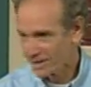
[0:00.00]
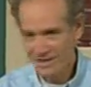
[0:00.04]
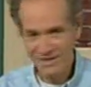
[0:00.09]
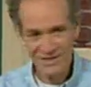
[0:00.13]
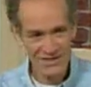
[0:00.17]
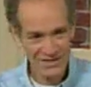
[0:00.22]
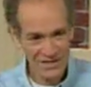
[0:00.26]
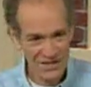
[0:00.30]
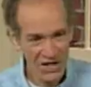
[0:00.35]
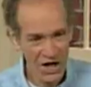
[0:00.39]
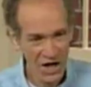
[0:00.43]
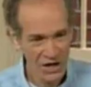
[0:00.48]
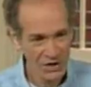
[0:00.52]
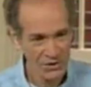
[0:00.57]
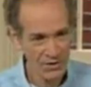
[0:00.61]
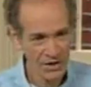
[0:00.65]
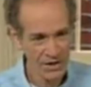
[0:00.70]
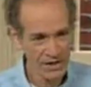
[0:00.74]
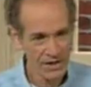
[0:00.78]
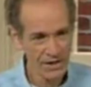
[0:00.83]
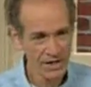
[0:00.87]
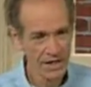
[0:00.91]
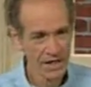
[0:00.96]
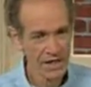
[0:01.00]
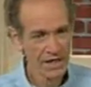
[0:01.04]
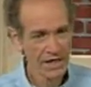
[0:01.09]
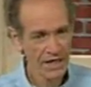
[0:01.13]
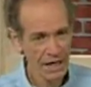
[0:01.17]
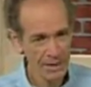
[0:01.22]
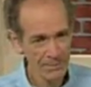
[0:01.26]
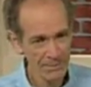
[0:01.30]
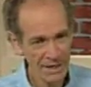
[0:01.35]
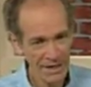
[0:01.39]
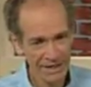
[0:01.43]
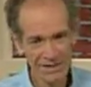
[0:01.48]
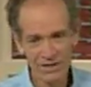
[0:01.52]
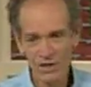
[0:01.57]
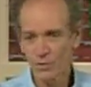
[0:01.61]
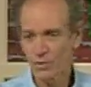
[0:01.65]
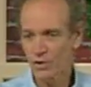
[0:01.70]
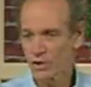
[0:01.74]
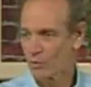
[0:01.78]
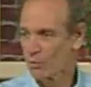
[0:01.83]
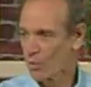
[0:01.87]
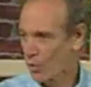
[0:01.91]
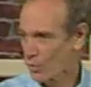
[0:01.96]
It's dehydrated and
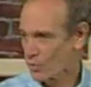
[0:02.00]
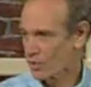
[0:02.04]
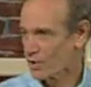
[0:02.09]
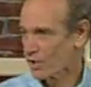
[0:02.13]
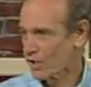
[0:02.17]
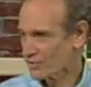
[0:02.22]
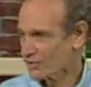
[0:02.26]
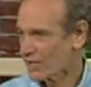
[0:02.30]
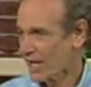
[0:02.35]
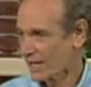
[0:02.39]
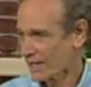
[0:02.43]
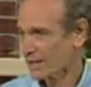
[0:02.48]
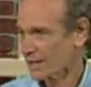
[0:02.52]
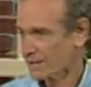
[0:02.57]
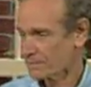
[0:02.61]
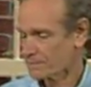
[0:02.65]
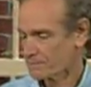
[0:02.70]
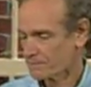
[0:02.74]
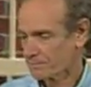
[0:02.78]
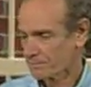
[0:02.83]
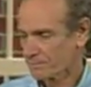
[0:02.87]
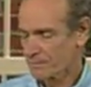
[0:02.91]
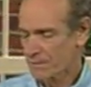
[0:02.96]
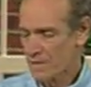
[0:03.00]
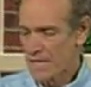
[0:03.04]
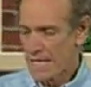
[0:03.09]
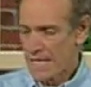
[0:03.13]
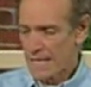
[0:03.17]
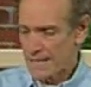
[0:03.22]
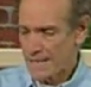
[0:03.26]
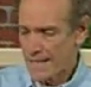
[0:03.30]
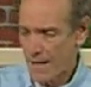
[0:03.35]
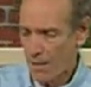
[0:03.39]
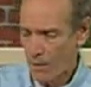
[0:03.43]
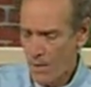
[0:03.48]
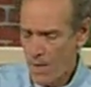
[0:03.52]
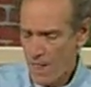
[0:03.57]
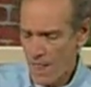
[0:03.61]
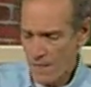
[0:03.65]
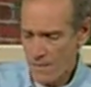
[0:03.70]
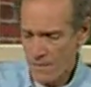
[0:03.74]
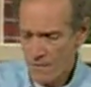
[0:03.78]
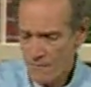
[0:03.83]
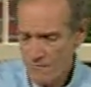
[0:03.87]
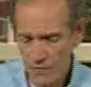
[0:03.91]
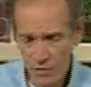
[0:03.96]
bacteria won't attack it. Now,
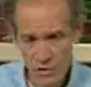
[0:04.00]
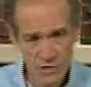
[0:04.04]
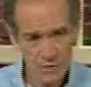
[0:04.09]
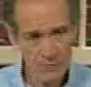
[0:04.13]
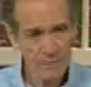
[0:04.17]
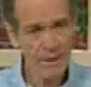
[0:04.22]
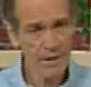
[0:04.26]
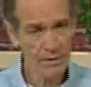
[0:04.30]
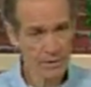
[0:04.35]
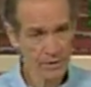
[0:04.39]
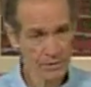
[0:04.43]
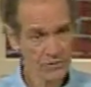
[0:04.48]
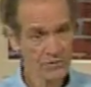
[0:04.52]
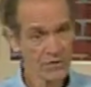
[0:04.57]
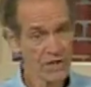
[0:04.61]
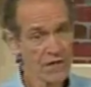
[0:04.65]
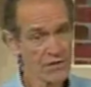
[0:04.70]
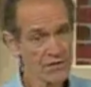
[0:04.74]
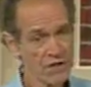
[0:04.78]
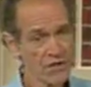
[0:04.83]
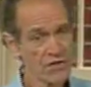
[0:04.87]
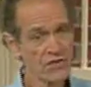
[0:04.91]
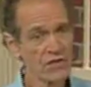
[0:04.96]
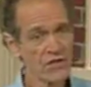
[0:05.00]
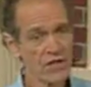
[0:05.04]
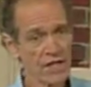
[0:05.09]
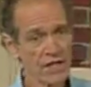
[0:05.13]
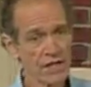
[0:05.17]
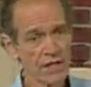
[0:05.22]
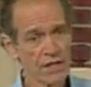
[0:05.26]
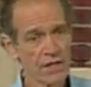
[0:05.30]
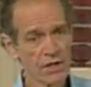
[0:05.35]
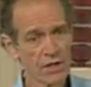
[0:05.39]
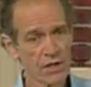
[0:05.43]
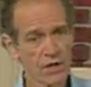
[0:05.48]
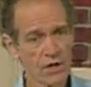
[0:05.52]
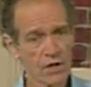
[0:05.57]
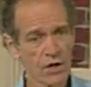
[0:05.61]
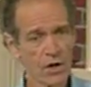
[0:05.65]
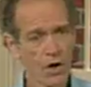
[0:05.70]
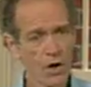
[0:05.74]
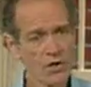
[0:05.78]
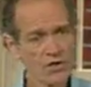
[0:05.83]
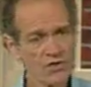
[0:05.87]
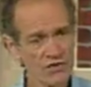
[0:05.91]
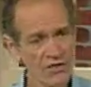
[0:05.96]
the first burials, as I say,
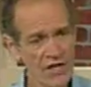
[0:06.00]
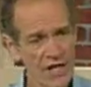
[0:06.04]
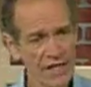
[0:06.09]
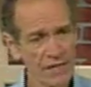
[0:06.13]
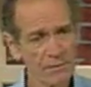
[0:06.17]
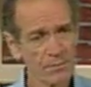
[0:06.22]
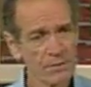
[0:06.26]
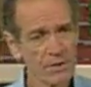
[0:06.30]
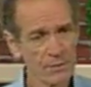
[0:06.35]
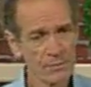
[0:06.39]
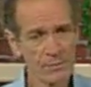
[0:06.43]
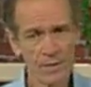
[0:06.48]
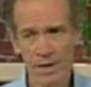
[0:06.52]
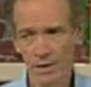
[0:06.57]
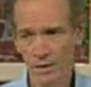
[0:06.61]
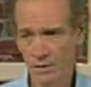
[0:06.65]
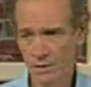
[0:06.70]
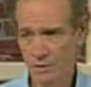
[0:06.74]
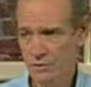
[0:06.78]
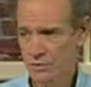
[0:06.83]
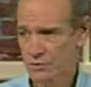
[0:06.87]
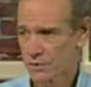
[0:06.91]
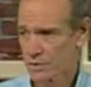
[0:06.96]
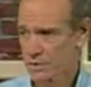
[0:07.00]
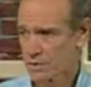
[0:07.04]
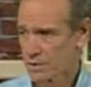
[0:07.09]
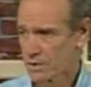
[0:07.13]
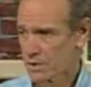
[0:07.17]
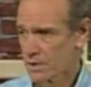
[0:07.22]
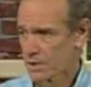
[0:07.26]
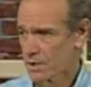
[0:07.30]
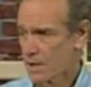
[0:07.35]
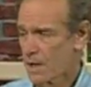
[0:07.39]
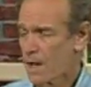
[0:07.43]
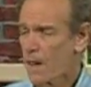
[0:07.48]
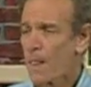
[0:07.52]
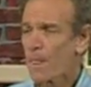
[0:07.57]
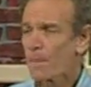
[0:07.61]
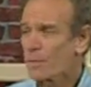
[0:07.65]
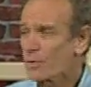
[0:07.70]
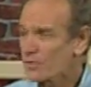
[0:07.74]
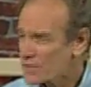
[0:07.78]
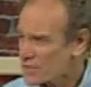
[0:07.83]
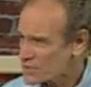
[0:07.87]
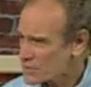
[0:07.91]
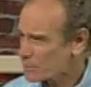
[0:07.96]
are sand pit burials.
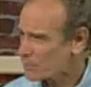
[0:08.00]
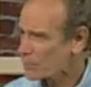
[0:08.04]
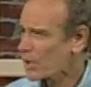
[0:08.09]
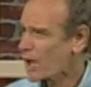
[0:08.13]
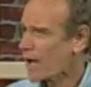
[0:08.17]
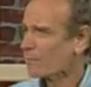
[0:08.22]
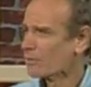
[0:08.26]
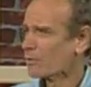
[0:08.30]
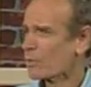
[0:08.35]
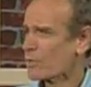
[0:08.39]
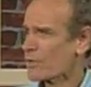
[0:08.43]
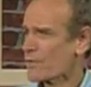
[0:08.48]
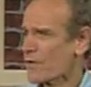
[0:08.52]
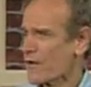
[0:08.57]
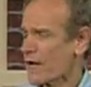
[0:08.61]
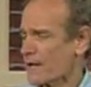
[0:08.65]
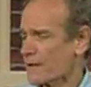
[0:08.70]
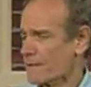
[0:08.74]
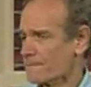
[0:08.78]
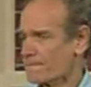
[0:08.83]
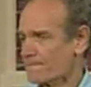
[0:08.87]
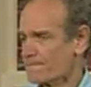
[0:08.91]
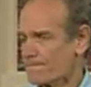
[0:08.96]
But there's a problem with that.